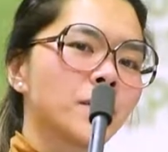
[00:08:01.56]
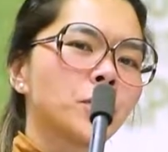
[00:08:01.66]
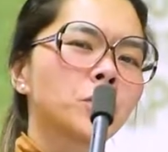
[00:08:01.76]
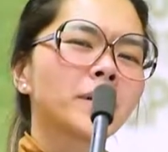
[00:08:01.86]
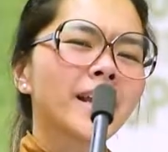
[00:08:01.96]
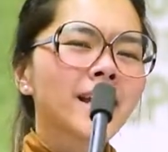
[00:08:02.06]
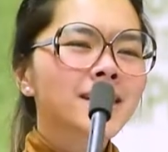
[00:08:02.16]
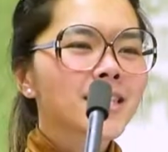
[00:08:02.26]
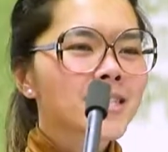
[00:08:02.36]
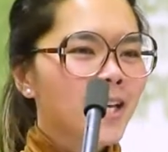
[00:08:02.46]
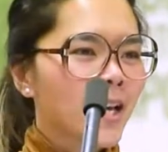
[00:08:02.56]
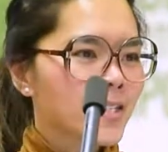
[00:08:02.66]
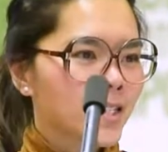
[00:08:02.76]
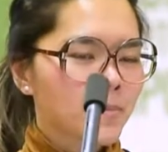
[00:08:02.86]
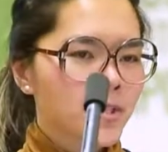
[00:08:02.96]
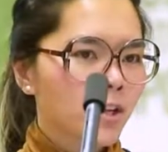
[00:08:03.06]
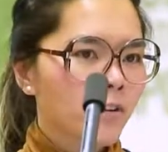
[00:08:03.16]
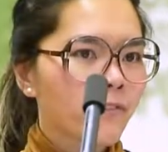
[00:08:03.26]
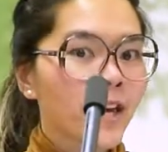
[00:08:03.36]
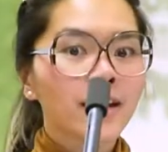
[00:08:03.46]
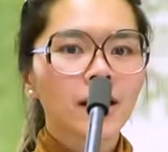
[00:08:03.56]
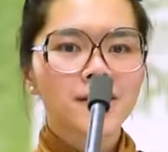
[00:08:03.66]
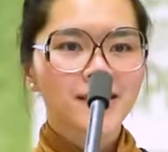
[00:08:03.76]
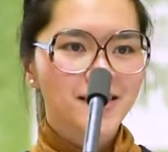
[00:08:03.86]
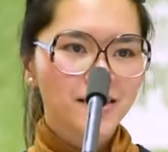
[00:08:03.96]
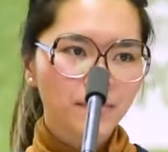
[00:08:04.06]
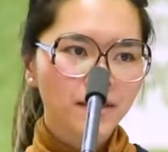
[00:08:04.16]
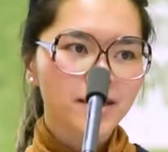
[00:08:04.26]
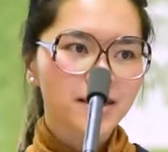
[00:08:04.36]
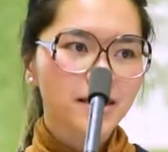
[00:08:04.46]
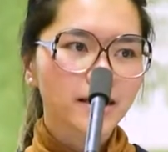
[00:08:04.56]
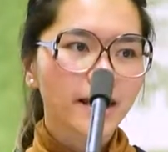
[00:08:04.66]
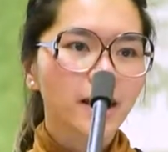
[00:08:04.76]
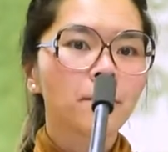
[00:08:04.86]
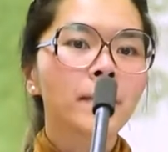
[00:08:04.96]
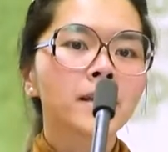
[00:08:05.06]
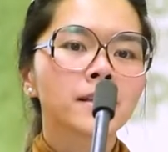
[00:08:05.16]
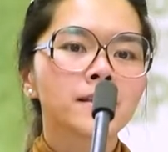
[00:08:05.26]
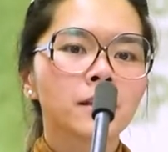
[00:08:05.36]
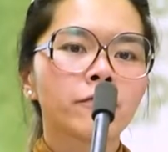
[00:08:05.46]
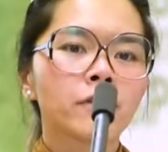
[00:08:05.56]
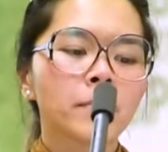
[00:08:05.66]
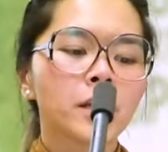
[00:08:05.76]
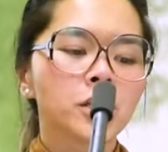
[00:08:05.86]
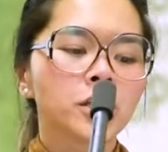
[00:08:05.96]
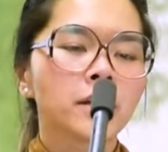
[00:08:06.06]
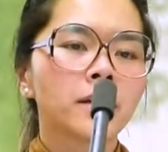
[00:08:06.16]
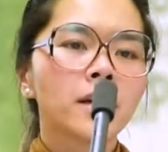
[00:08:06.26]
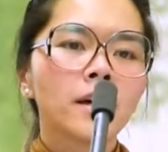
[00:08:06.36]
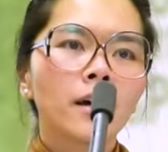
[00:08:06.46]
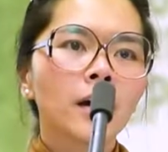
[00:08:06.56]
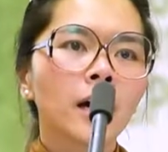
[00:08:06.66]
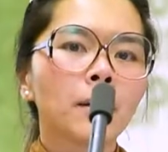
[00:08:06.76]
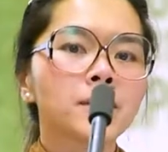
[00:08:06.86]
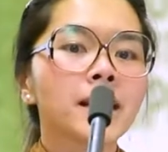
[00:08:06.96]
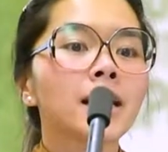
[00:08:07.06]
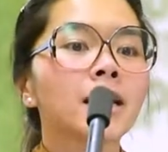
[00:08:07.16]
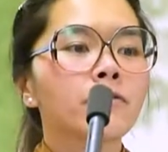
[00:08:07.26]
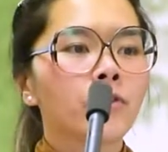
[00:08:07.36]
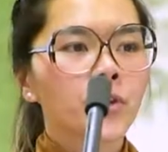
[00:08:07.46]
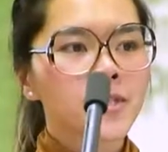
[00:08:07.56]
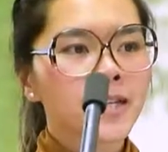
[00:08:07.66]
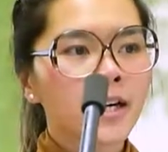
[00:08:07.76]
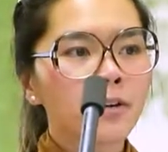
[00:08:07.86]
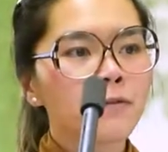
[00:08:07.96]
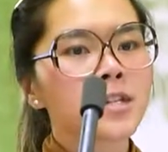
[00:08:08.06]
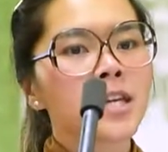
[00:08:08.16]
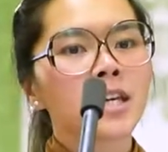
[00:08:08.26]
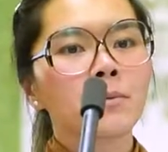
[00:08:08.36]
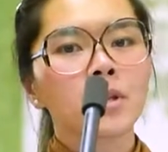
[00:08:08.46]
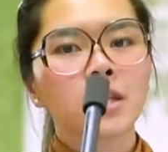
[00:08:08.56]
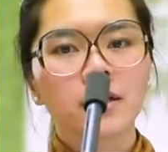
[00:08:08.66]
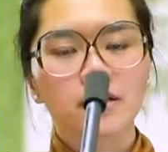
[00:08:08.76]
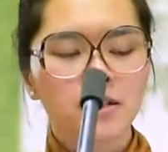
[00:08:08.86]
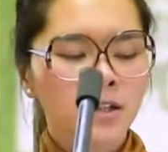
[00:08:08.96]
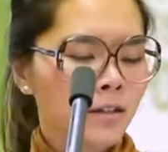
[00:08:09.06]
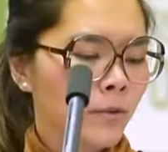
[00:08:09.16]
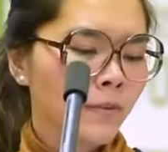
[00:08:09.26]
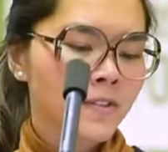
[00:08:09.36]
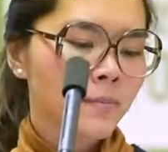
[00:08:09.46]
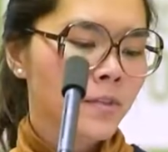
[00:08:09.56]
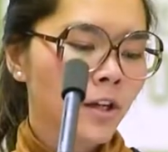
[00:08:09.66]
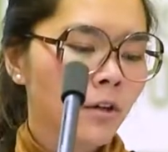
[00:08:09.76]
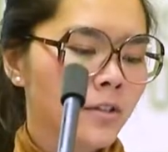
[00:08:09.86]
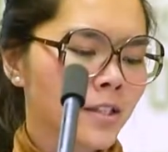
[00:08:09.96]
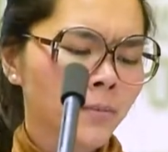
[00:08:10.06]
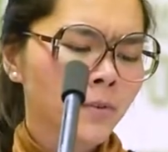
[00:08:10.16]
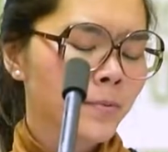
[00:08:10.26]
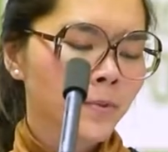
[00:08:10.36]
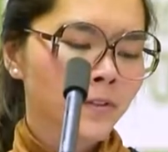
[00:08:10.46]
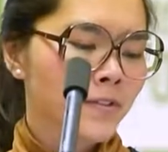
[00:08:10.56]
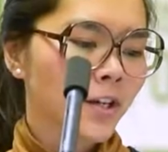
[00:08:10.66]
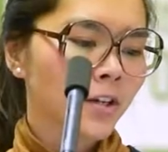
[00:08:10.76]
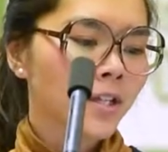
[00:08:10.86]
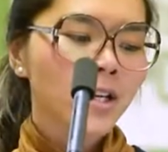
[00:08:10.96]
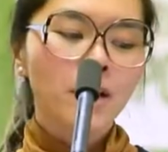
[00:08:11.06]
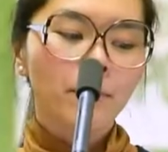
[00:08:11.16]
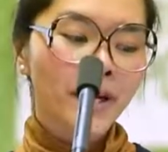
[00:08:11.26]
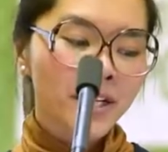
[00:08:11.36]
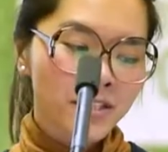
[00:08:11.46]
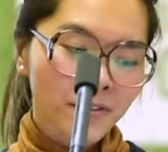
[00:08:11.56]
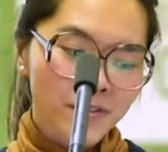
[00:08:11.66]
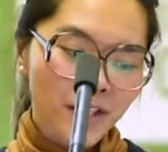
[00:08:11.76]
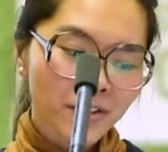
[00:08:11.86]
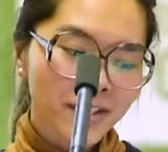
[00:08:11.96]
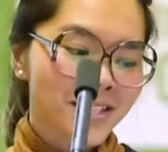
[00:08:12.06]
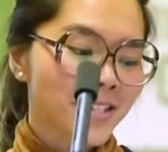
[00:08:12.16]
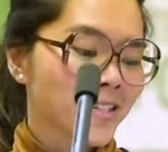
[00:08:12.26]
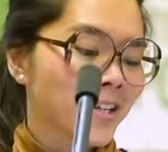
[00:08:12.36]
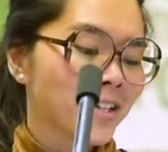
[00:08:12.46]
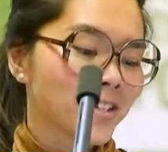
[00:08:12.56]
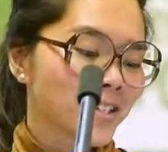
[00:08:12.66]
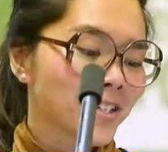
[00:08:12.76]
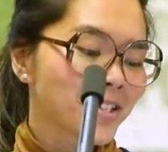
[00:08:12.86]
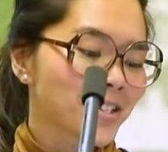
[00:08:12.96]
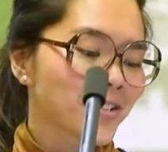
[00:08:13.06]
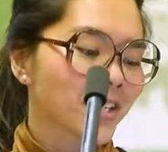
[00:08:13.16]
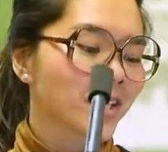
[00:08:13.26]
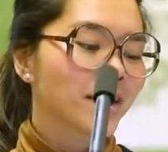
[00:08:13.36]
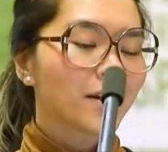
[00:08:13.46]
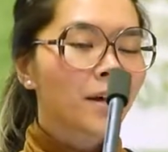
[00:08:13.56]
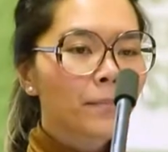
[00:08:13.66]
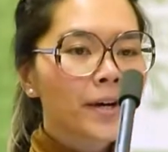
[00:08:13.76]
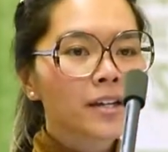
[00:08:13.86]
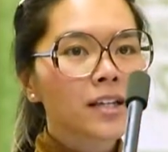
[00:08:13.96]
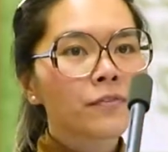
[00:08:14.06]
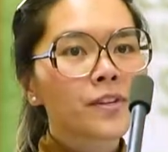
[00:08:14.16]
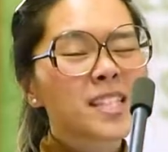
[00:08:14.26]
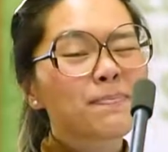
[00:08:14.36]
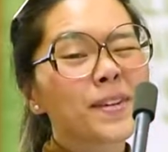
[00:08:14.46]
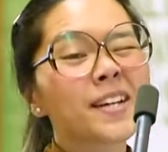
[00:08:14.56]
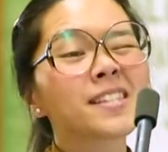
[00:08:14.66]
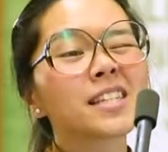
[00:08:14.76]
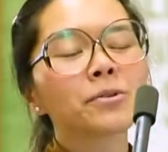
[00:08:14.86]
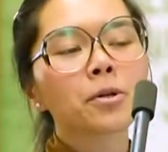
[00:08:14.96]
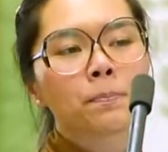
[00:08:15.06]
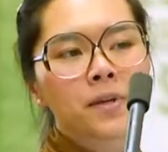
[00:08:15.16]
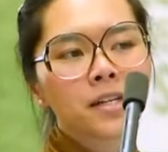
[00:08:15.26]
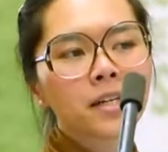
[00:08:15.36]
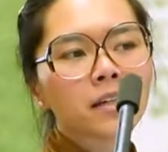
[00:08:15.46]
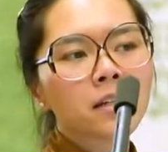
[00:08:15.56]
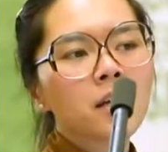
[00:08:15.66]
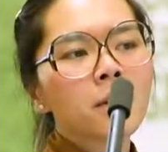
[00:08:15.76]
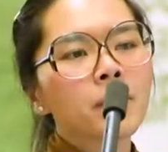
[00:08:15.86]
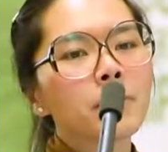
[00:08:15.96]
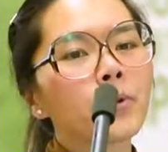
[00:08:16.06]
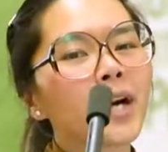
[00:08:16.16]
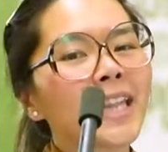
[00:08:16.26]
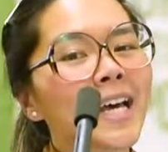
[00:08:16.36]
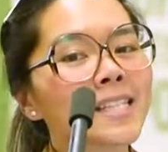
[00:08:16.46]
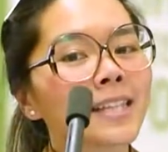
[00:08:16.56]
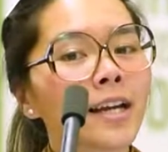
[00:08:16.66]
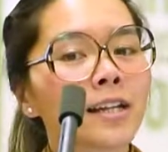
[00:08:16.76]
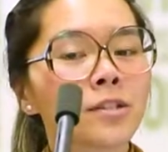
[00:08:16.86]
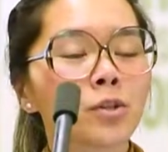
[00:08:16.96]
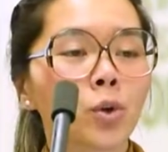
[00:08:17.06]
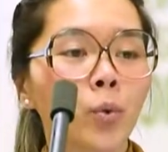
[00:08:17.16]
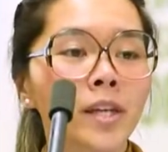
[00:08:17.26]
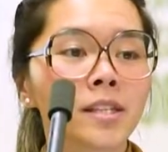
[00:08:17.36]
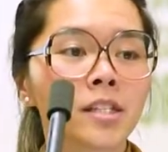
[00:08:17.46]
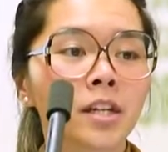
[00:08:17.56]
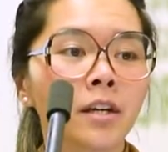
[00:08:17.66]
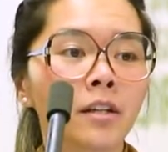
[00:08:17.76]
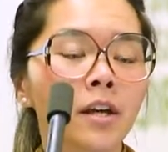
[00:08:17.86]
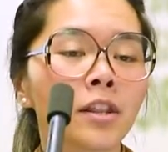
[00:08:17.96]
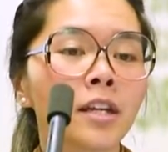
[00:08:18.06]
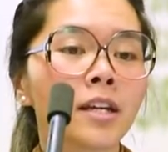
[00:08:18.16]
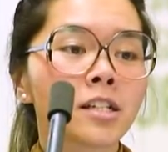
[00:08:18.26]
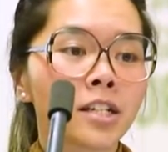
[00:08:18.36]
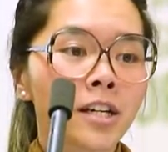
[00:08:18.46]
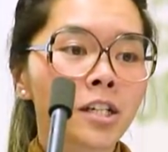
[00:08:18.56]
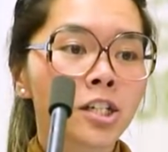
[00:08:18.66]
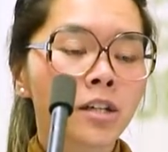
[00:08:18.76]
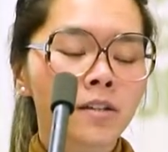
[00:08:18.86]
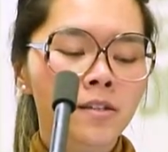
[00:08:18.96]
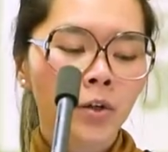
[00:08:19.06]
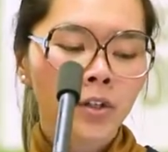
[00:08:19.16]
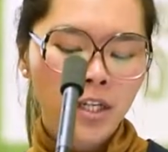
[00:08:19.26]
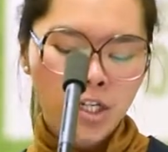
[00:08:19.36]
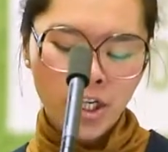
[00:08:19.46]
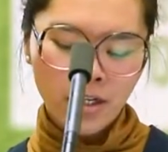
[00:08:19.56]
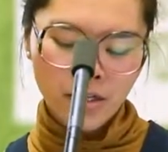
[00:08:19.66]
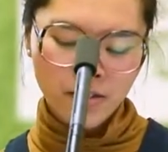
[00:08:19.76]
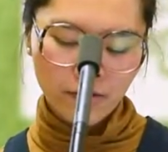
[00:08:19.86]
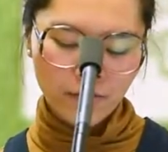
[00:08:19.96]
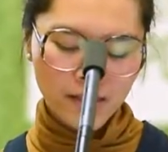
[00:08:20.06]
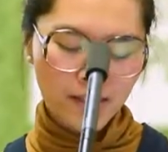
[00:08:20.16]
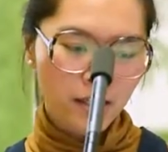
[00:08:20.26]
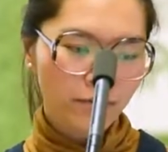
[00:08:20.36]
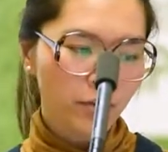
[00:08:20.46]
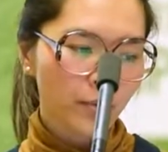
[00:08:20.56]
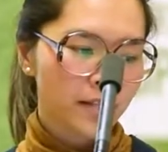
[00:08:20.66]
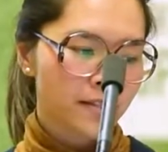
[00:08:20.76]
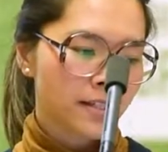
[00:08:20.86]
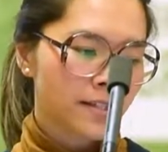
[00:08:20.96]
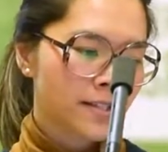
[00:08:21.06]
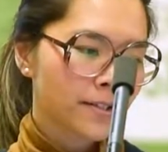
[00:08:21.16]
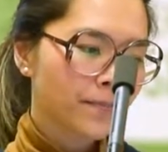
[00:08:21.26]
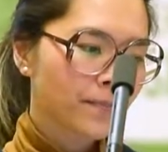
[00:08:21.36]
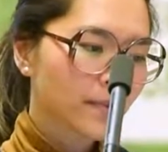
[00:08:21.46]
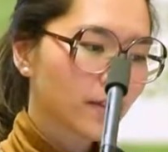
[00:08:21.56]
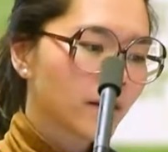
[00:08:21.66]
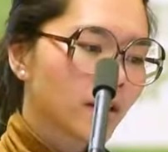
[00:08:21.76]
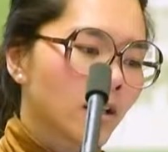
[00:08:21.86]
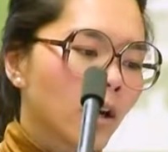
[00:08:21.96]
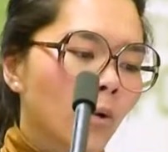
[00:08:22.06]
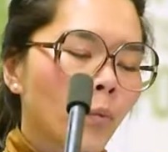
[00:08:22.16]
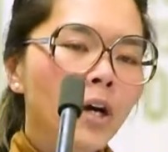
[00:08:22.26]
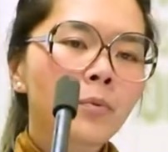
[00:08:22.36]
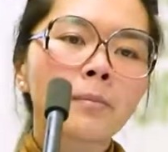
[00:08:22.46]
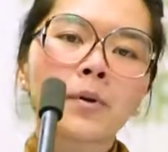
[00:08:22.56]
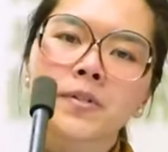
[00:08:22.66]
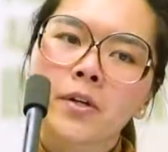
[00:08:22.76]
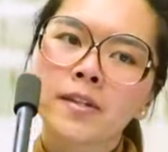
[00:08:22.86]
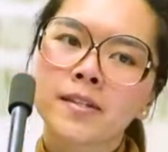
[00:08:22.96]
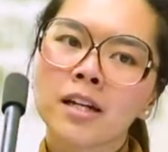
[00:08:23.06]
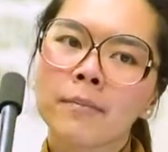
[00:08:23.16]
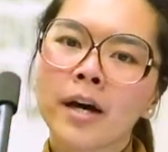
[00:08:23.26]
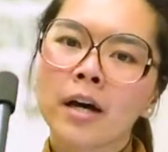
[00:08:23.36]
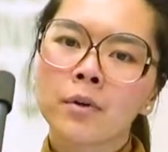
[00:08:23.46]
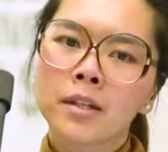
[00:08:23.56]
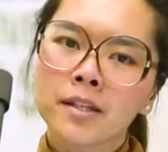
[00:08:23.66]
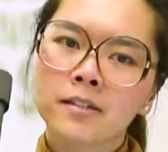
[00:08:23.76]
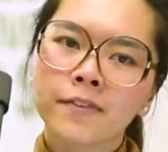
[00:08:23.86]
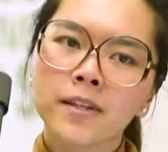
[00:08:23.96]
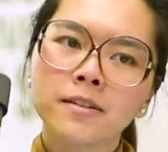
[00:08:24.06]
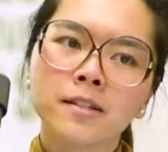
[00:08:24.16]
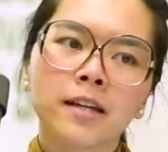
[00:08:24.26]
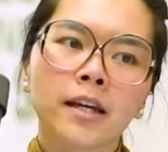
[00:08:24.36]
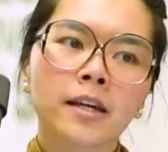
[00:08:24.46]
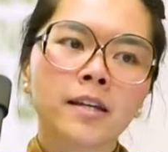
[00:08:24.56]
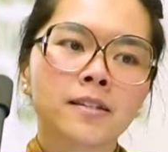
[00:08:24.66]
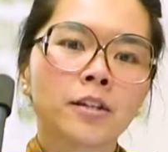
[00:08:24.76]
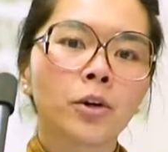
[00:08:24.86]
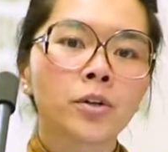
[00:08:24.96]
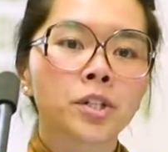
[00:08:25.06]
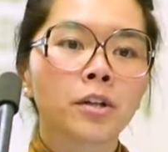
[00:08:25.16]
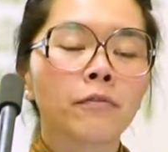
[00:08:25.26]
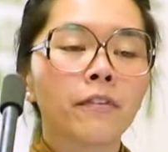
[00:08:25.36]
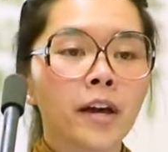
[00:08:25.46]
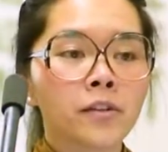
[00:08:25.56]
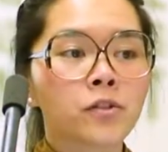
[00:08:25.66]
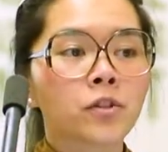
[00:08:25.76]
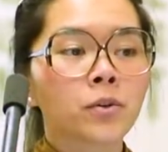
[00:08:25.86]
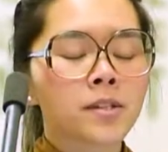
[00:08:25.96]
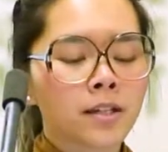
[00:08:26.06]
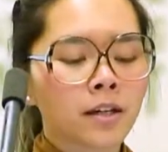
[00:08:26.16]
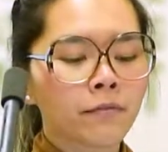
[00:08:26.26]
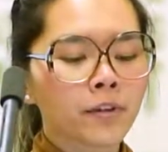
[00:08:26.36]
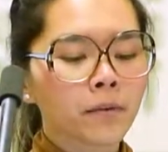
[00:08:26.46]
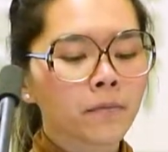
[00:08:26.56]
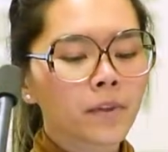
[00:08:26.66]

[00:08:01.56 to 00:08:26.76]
you would exercise some sort of adult sensibility and make this information tailored for yourself. Take it with some salt, tablespoon of salt, buckets of salt, as they say in this industry. But if it's personal opinion, people are less likely to question the intentions or the agendas of these influencers. What we're most concerned about in this field today is the notion of astroturfing.